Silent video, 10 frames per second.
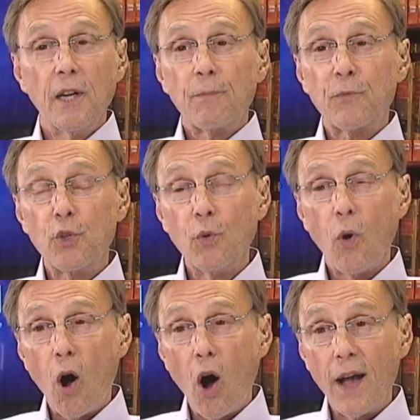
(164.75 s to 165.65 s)
to
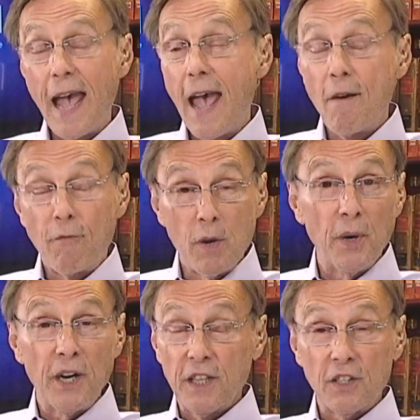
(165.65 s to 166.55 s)
all,
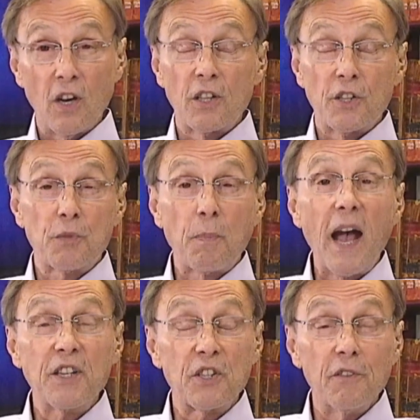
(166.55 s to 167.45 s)
everybody, to all their
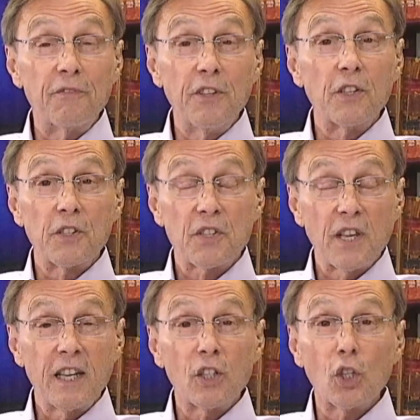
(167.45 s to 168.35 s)
spies in the field
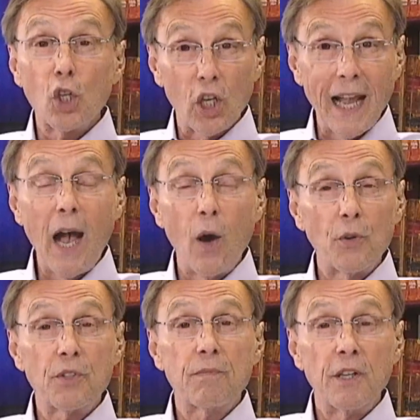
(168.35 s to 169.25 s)
saying, look
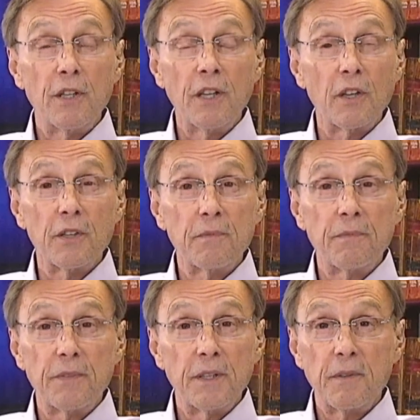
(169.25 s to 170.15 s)
out, the, you know,
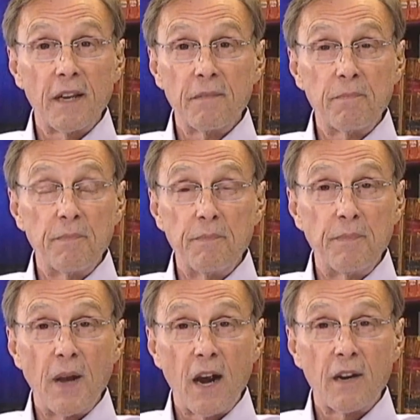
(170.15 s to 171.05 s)
the, I,
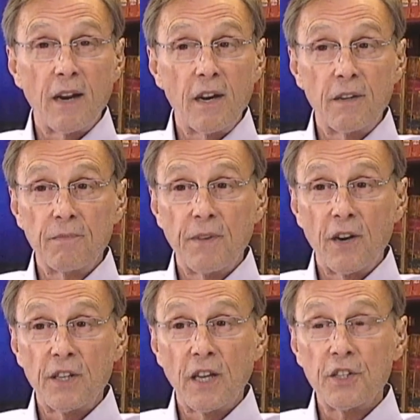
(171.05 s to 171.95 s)
our, our,
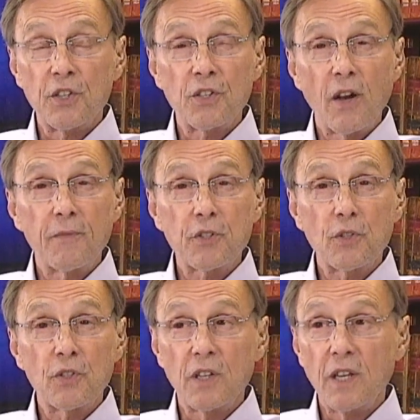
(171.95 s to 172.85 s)
our intelligence
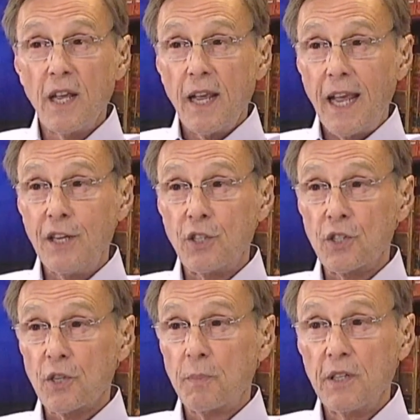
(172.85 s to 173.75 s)
officers and
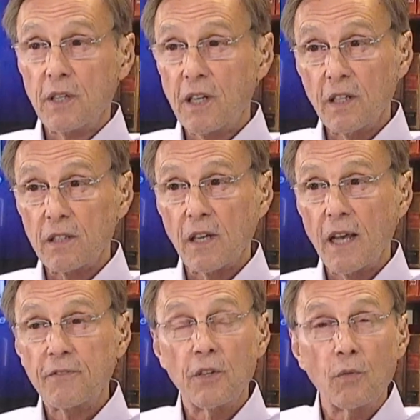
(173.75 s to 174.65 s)
agents are being killed
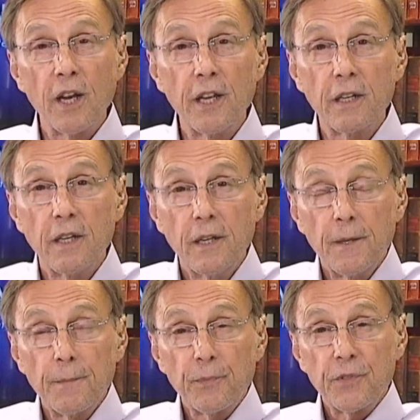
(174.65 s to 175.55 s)
left and right.
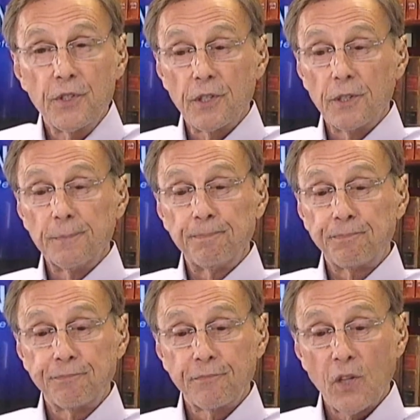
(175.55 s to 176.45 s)
So
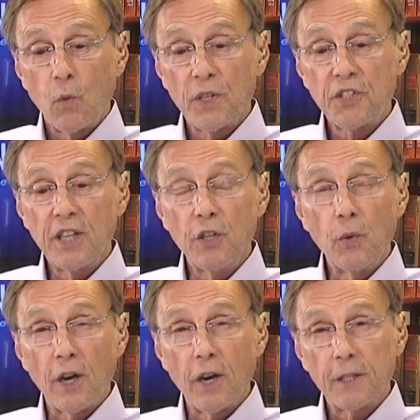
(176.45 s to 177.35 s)
what say
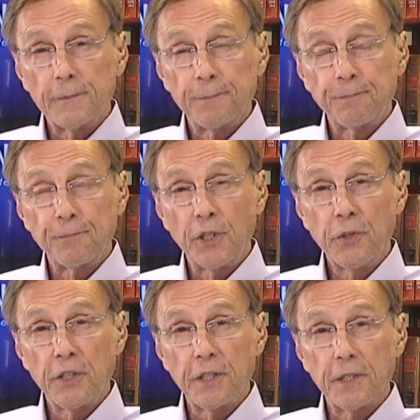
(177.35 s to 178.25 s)
you, Eric? What do
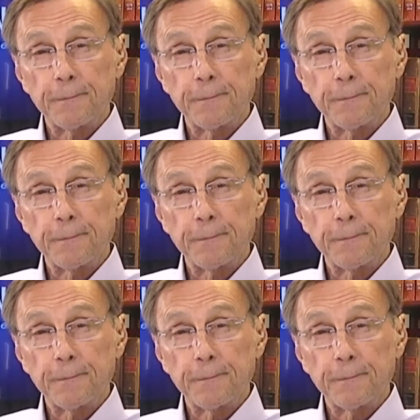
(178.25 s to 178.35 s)
you think?